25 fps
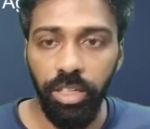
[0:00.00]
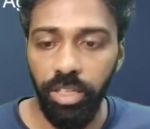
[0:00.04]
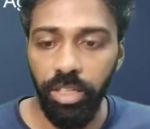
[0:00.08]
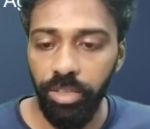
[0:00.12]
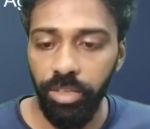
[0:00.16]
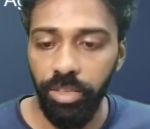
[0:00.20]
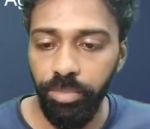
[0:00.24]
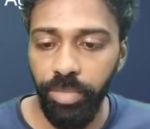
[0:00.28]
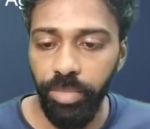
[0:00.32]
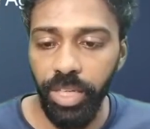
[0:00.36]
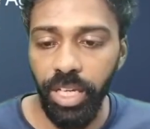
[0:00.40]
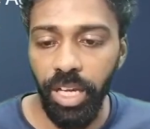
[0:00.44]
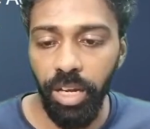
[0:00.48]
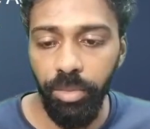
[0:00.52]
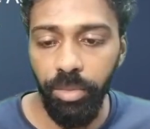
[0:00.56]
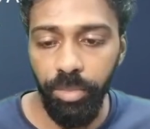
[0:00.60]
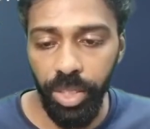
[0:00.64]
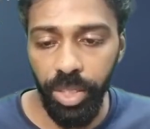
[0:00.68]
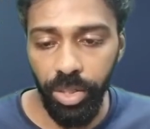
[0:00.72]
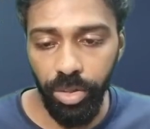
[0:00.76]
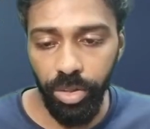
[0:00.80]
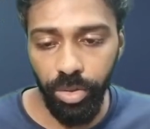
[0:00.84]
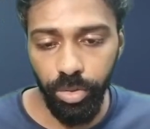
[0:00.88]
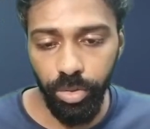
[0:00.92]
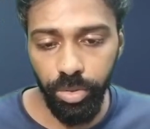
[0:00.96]
may come
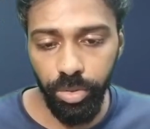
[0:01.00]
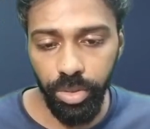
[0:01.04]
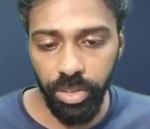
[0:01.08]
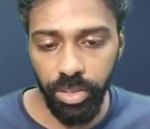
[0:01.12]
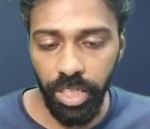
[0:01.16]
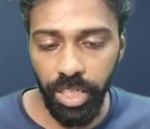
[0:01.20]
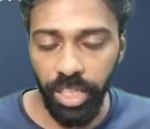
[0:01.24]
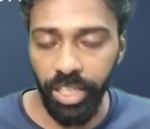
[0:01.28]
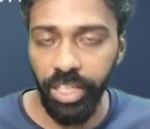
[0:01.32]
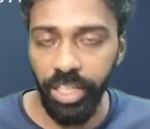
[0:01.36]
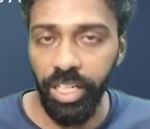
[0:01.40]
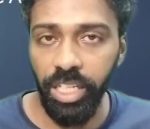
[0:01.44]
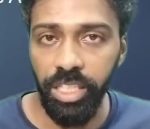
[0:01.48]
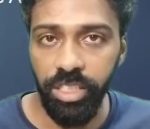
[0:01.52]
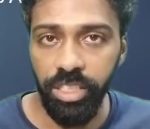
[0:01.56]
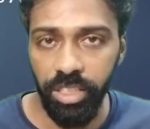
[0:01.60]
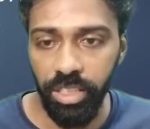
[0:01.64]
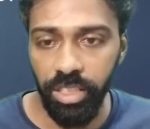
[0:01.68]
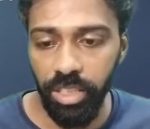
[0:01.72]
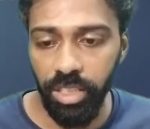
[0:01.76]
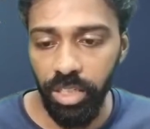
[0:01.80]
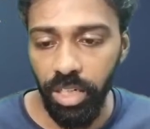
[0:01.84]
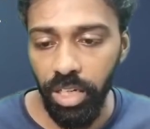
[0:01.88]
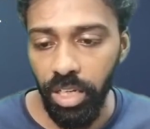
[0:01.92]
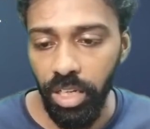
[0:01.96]
into this agriculture
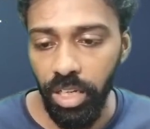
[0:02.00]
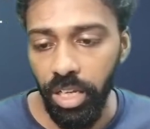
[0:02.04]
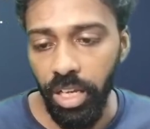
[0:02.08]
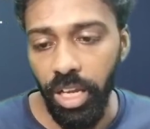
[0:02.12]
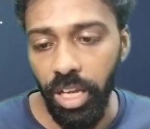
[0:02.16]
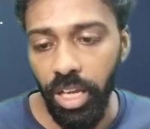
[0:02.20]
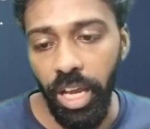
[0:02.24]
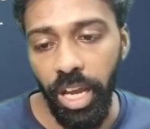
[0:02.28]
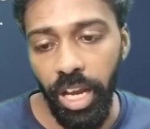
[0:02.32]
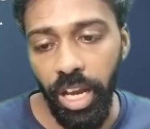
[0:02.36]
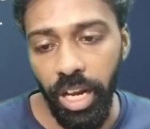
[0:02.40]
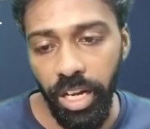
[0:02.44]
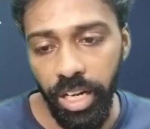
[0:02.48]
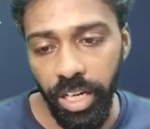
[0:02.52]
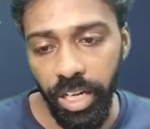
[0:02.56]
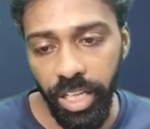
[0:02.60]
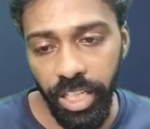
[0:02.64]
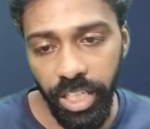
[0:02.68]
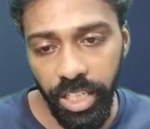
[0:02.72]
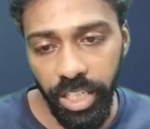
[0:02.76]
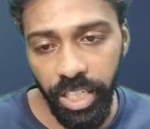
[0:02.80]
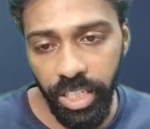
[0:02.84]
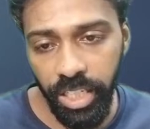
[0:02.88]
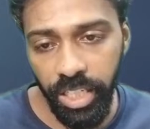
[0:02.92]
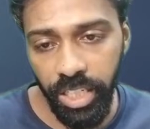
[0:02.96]
and
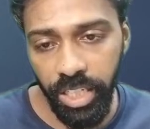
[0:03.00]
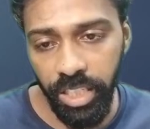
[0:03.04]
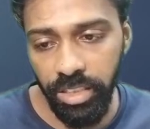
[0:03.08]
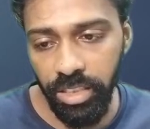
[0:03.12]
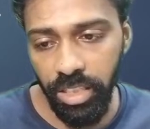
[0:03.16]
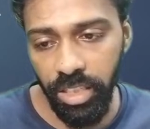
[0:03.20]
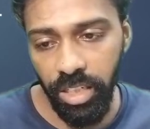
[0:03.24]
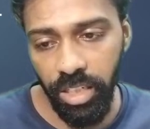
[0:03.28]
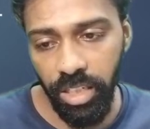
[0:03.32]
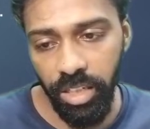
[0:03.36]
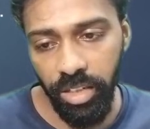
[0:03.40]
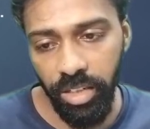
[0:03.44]
increase the